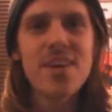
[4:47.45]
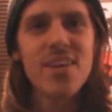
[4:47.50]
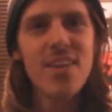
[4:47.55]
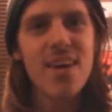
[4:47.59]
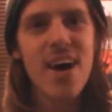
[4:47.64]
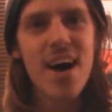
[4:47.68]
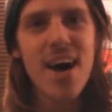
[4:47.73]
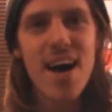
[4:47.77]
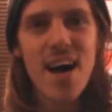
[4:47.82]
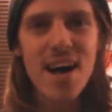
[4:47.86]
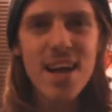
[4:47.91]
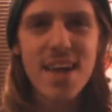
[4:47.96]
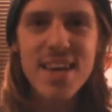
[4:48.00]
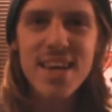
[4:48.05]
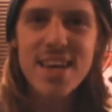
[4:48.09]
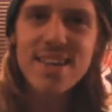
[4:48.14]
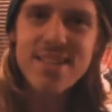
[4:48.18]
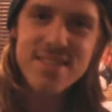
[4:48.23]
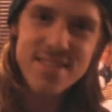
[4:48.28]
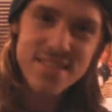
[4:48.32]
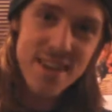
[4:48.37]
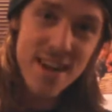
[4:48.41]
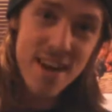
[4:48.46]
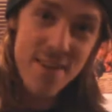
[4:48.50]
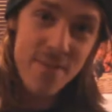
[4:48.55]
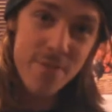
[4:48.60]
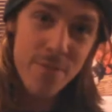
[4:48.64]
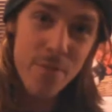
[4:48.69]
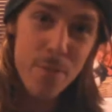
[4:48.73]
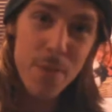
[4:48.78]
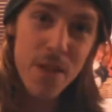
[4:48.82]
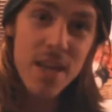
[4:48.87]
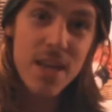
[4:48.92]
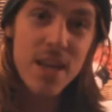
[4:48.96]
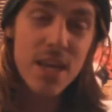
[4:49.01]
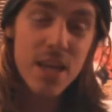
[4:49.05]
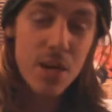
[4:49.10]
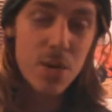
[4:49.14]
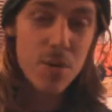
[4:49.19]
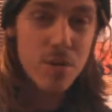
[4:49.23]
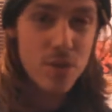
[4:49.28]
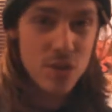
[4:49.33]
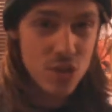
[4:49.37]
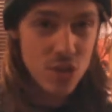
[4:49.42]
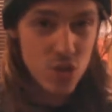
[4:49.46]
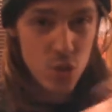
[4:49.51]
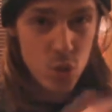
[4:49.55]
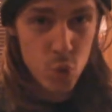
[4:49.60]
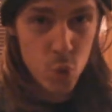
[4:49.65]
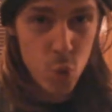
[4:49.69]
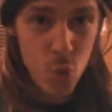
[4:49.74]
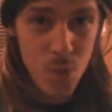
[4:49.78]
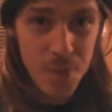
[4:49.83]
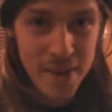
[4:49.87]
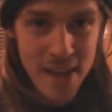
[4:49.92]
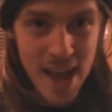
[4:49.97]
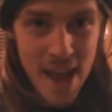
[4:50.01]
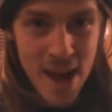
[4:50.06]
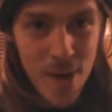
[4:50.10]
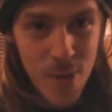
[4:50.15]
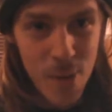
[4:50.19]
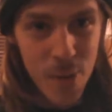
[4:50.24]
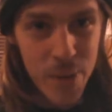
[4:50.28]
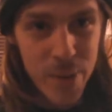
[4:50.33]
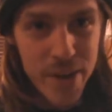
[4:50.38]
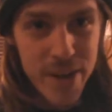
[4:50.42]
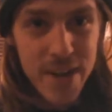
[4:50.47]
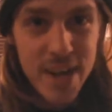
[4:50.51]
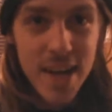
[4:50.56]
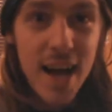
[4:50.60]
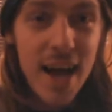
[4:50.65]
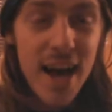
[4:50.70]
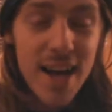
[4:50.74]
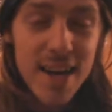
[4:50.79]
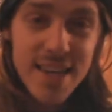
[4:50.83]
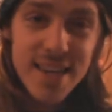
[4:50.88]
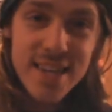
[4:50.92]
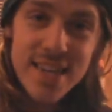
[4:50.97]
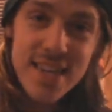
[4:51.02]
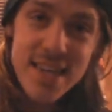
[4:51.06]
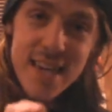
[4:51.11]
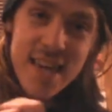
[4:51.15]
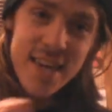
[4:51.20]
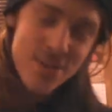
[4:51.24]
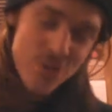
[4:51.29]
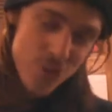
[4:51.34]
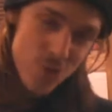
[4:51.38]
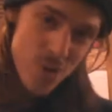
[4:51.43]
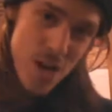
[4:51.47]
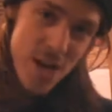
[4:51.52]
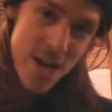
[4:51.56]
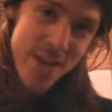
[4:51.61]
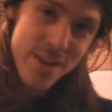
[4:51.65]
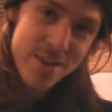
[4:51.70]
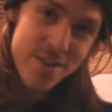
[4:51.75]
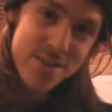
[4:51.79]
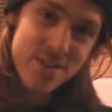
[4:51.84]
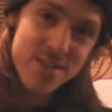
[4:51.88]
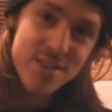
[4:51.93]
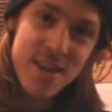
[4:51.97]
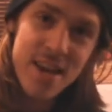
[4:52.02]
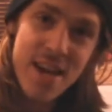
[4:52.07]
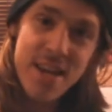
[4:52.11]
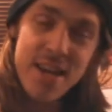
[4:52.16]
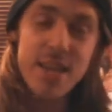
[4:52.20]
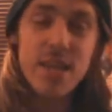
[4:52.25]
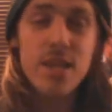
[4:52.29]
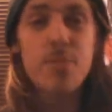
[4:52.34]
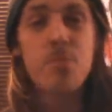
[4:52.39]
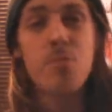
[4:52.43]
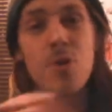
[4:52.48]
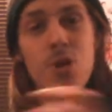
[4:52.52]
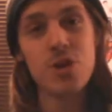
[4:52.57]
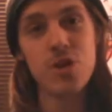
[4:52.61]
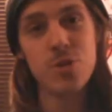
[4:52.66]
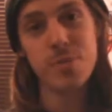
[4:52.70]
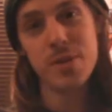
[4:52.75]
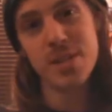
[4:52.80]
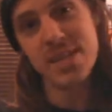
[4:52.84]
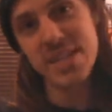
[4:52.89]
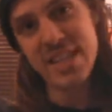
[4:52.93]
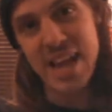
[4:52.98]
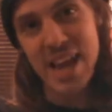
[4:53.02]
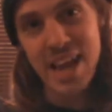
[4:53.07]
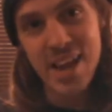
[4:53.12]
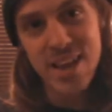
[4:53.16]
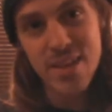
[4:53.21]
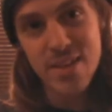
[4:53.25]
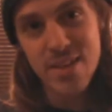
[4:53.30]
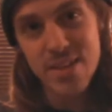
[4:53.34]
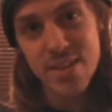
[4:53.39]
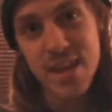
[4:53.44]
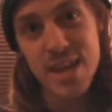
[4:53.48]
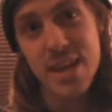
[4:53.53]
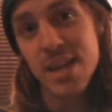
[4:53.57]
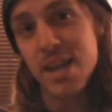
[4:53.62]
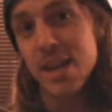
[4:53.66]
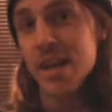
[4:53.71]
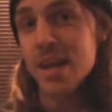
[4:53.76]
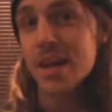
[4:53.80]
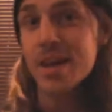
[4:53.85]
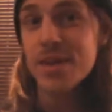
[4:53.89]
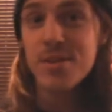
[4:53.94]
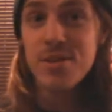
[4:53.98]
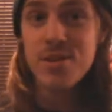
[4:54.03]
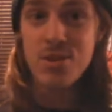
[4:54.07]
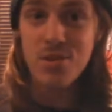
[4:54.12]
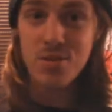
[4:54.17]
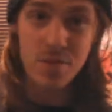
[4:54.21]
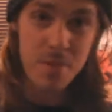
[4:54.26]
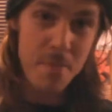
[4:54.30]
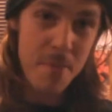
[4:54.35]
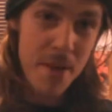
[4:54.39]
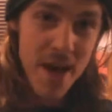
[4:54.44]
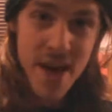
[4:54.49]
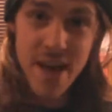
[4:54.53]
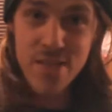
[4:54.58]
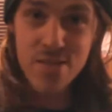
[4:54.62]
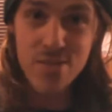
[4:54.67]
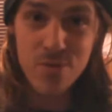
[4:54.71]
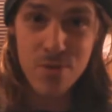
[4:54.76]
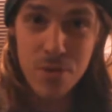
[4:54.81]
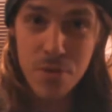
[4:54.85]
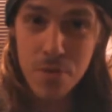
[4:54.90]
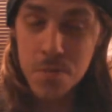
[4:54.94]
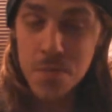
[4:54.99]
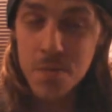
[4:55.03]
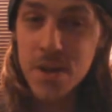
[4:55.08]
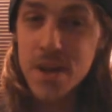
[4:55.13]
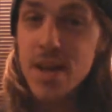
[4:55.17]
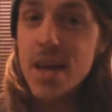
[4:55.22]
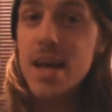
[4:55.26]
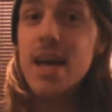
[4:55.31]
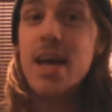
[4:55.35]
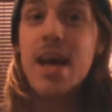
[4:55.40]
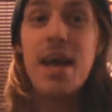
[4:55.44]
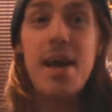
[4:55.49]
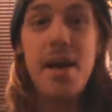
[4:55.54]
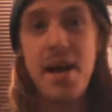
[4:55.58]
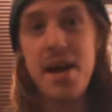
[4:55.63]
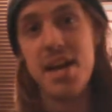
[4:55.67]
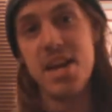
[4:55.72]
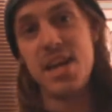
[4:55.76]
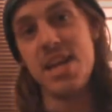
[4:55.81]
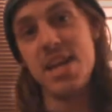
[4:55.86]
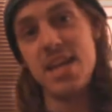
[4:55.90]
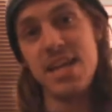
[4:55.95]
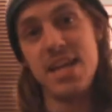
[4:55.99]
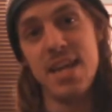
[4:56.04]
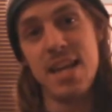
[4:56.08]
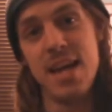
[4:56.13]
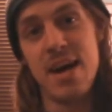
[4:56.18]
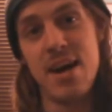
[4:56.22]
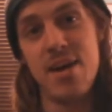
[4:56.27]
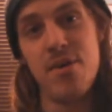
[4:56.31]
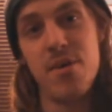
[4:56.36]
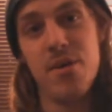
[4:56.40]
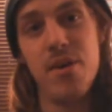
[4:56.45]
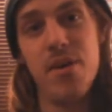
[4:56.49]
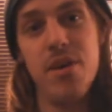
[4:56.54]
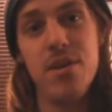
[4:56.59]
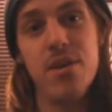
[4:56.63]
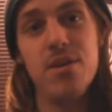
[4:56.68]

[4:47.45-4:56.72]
o'clock. It's time for me to go to school now. I need to get dressed, I need to brush my teeth, I need to go use the bathroom, and I need to get out